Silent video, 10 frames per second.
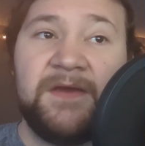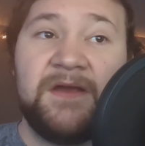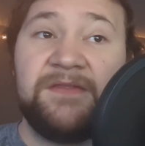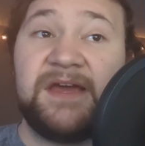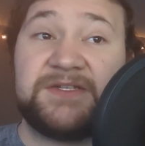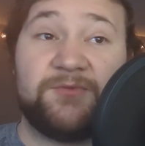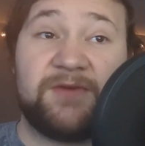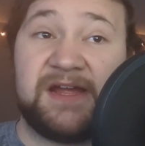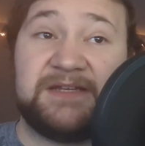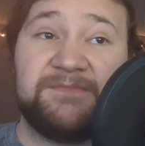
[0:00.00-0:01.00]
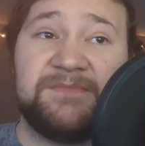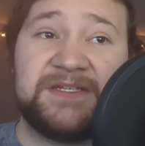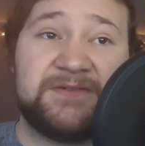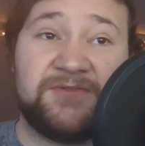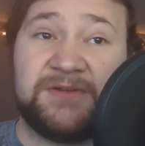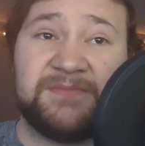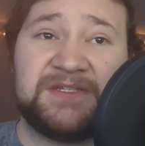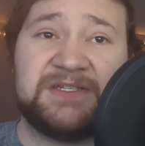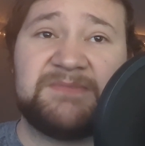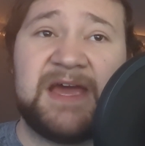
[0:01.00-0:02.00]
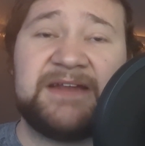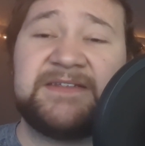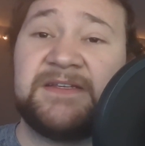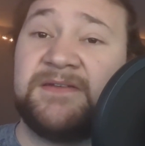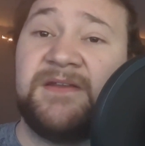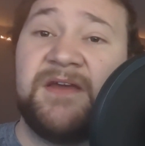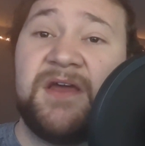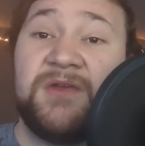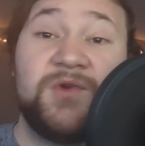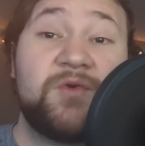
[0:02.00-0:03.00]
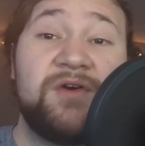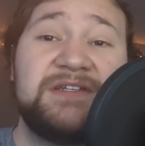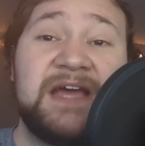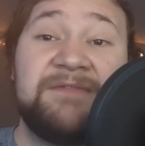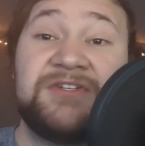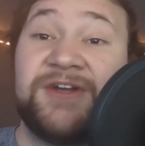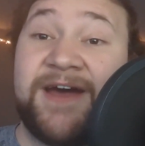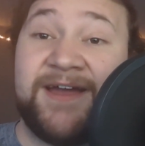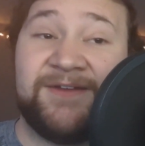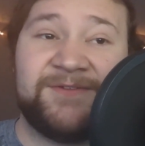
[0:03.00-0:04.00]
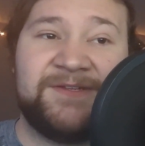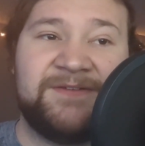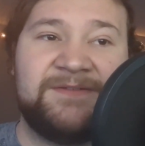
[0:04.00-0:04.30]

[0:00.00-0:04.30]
"That's right, Mr. and Mrs. Madison. You're going to have a child."